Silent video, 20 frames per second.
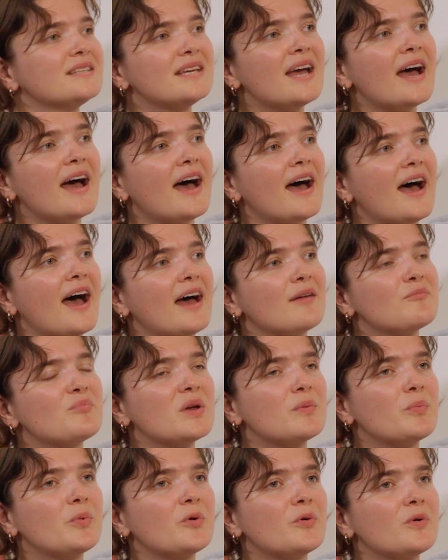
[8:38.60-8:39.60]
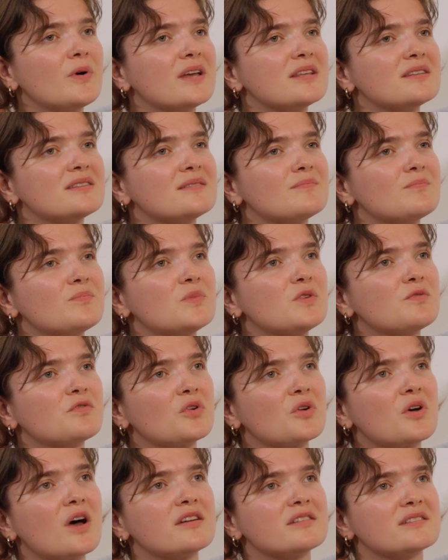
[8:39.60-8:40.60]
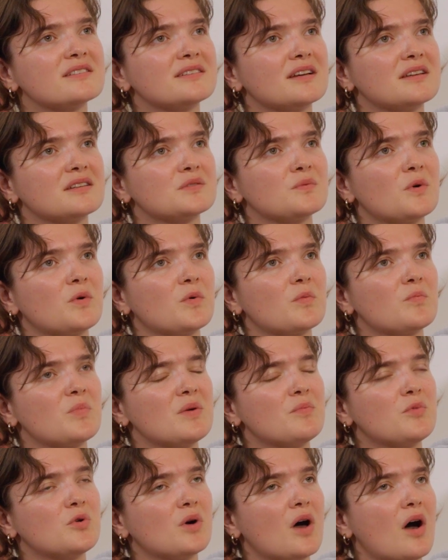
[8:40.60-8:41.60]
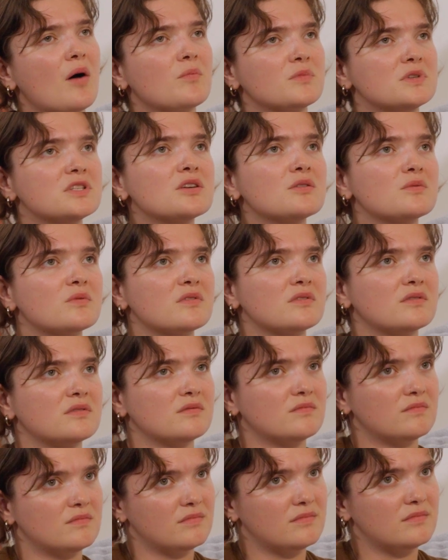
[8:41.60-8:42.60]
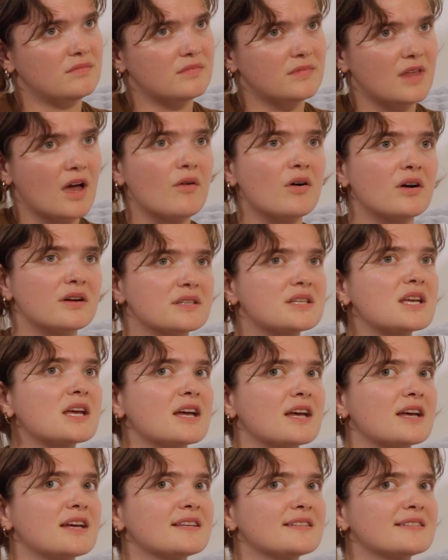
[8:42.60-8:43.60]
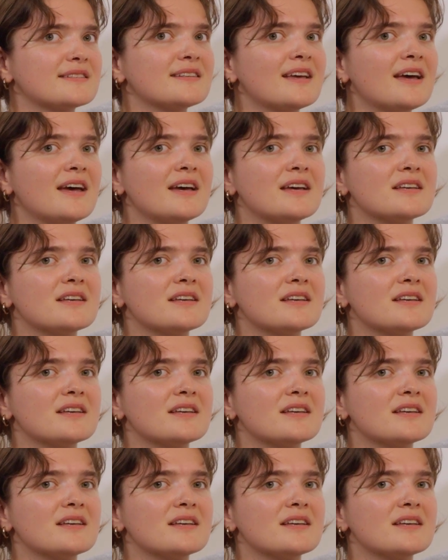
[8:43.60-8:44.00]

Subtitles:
Yeah, and you've got to understand as well when people come to you with their ideas.